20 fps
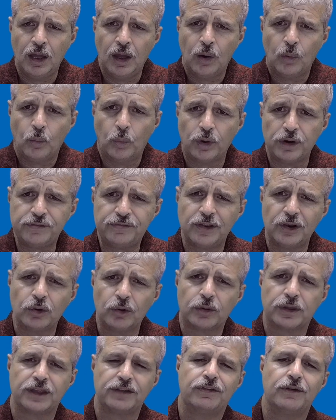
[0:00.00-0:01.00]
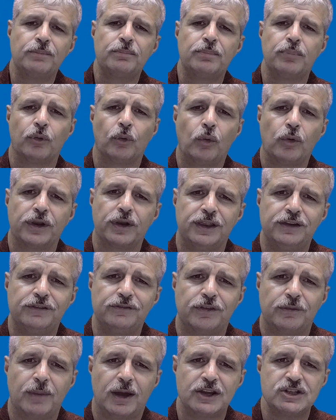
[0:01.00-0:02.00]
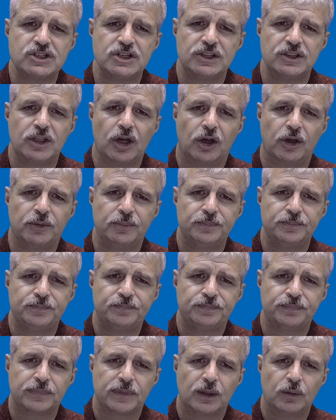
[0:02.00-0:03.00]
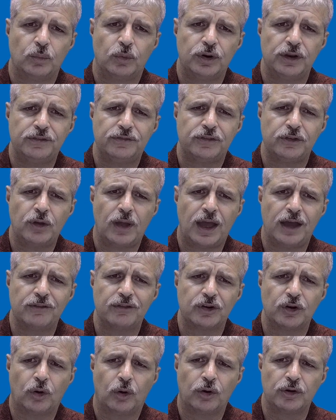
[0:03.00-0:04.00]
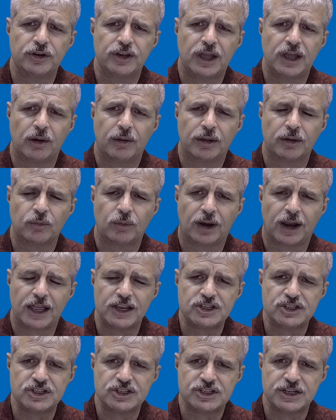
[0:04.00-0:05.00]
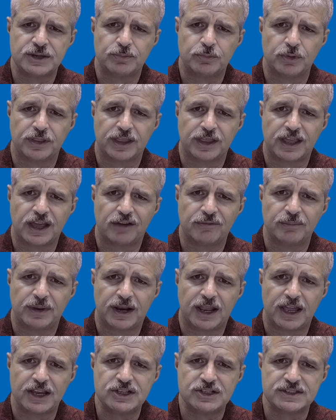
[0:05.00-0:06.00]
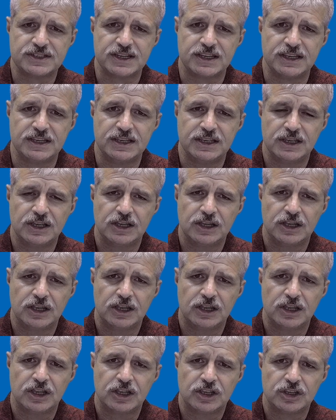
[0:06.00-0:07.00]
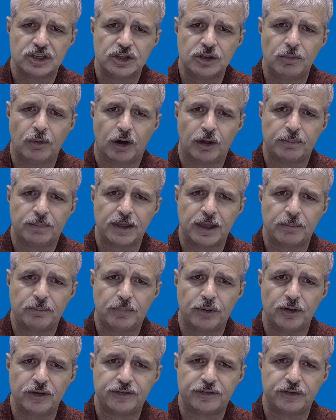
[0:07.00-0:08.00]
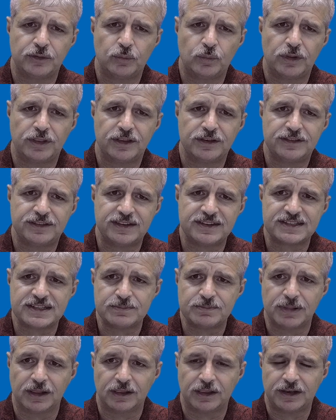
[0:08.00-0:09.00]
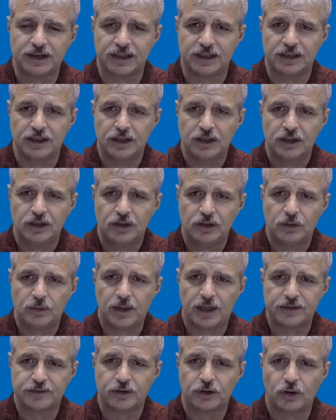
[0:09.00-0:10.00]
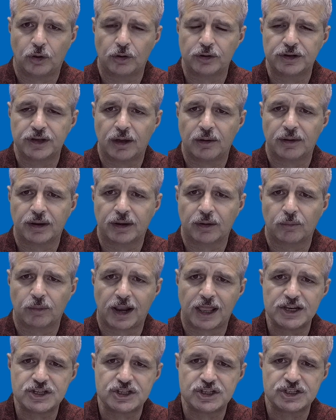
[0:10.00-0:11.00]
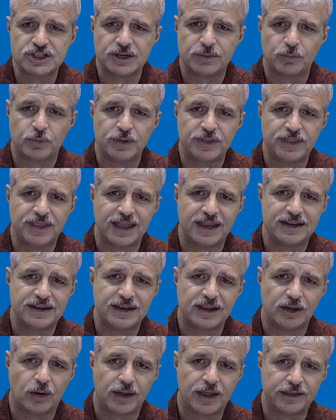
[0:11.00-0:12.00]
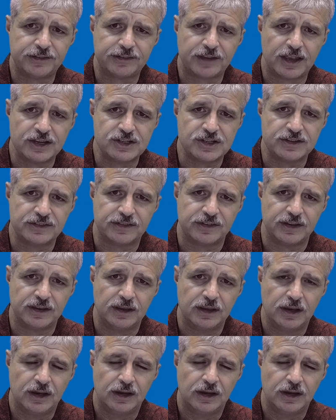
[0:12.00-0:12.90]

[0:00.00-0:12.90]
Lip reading: What if you're looking for broader information though? What if you have an ongoing relationship with a government agency? You might be a person with a disability who has an ongoing relationship with the NDIS agency.